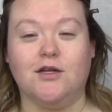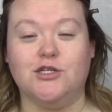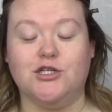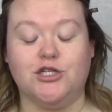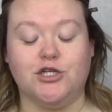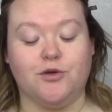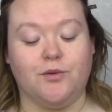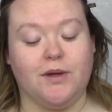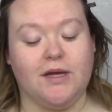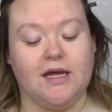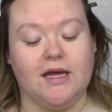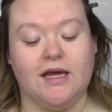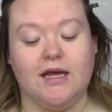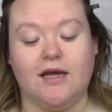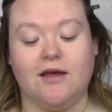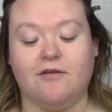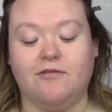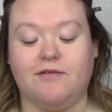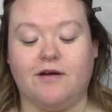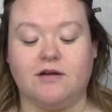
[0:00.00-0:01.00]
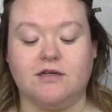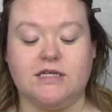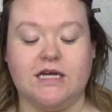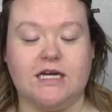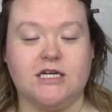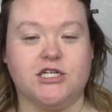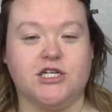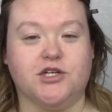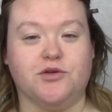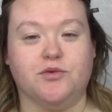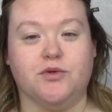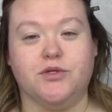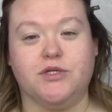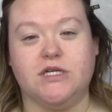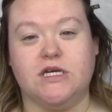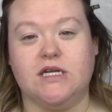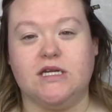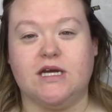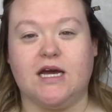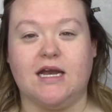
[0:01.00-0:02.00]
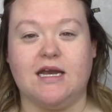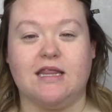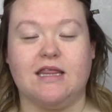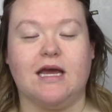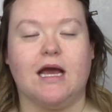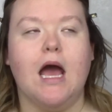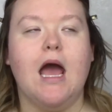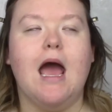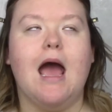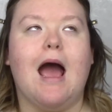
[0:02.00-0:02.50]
dewy foundation routine kind of thing.